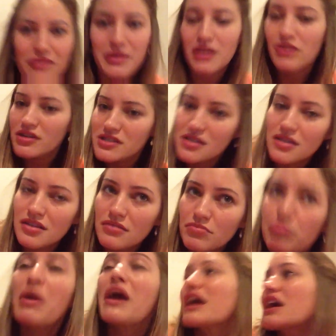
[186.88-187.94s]
I'm like, you guys need to
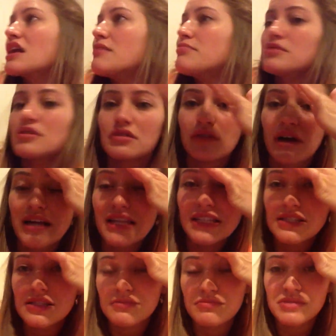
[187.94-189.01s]
pick it up a little. I
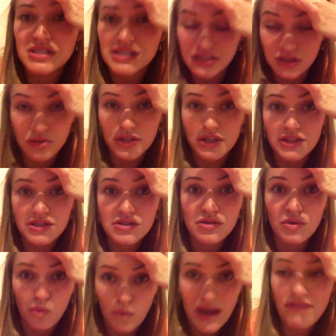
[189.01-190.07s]
need some serious
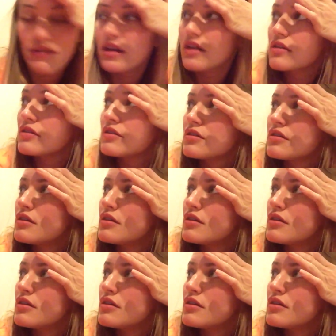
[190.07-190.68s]
Whoa. waving.